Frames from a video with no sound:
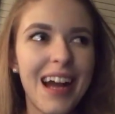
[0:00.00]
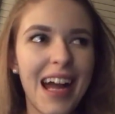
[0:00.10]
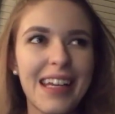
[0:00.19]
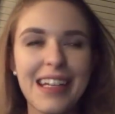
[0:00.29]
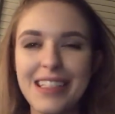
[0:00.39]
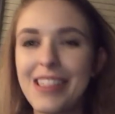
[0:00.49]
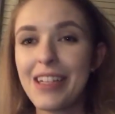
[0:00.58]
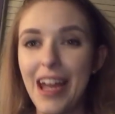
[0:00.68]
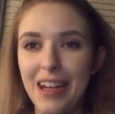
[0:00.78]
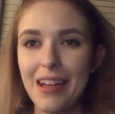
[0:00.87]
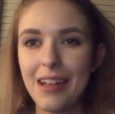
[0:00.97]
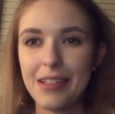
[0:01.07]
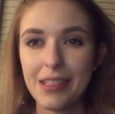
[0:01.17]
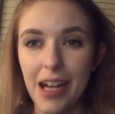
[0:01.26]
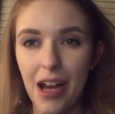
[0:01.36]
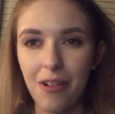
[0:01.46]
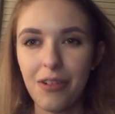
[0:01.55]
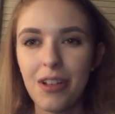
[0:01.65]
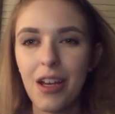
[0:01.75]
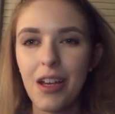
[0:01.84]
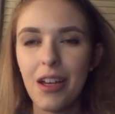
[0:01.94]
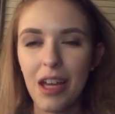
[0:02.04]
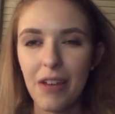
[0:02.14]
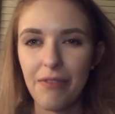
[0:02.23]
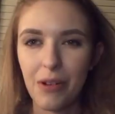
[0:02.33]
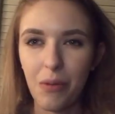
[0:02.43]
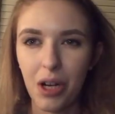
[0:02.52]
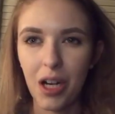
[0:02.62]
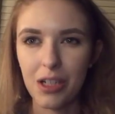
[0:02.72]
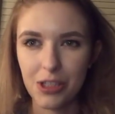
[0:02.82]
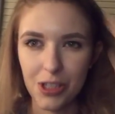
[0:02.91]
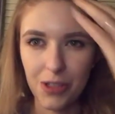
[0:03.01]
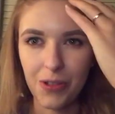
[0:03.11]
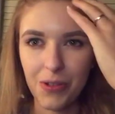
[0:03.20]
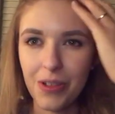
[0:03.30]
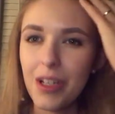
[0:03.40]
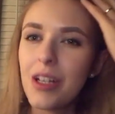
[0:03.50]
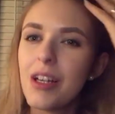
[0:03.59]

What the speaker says: I needed to edit it down if it were to